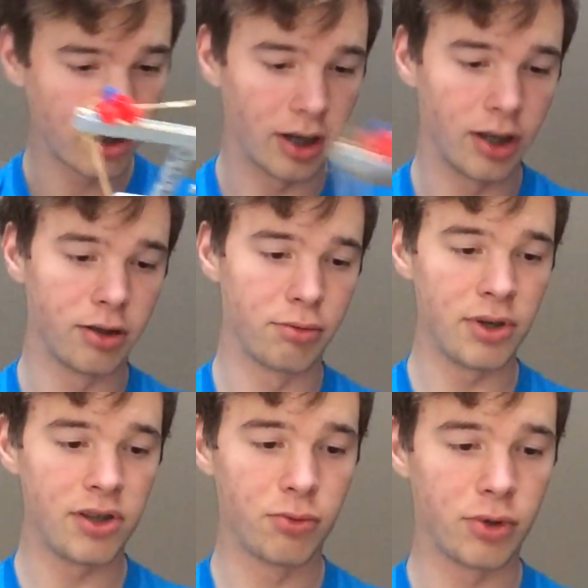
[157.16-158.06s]
And the
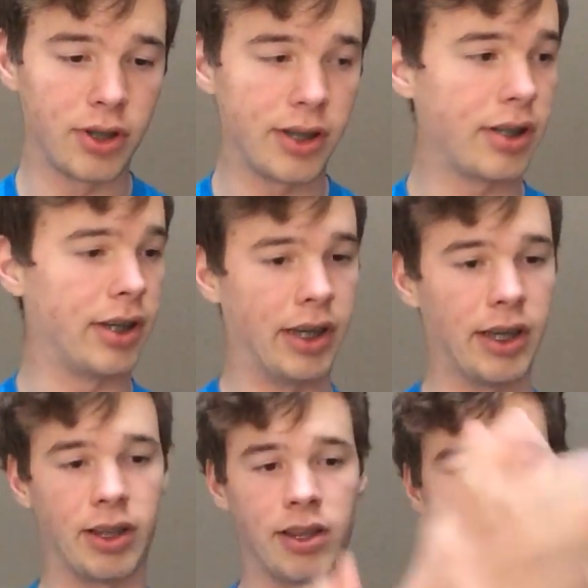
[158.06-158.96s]
reason why I
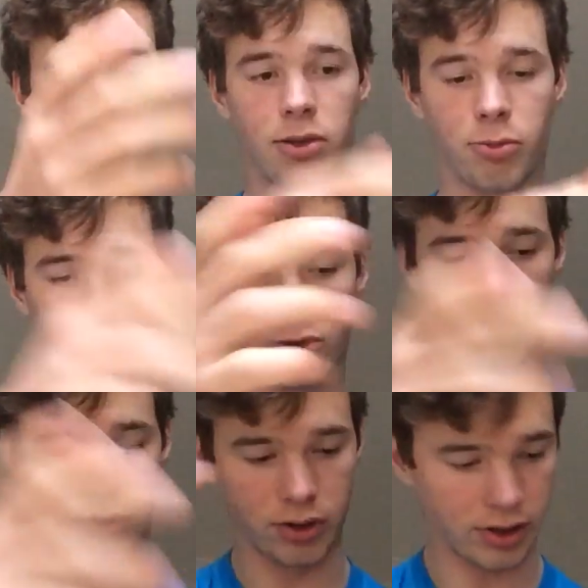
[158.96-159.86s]
had this
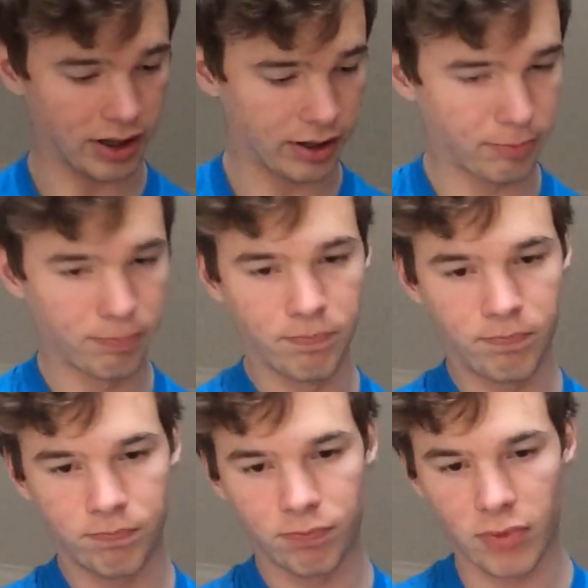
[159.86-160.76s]
so high
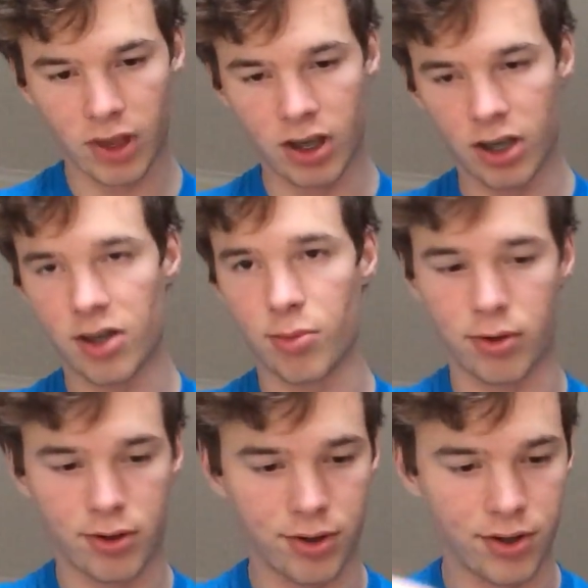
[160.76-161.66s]
is
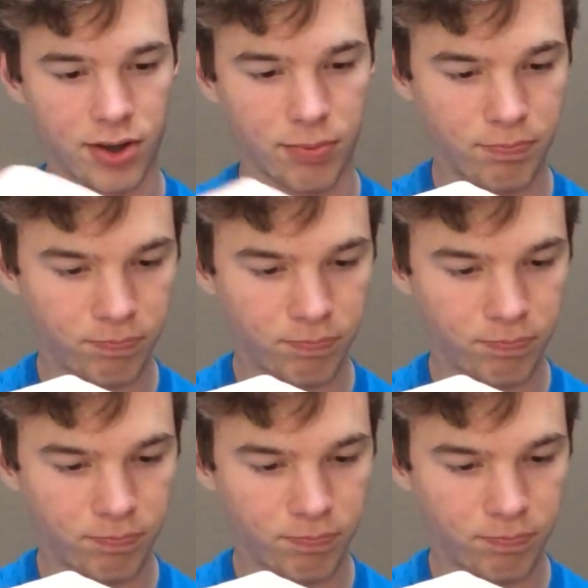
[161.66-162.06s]
because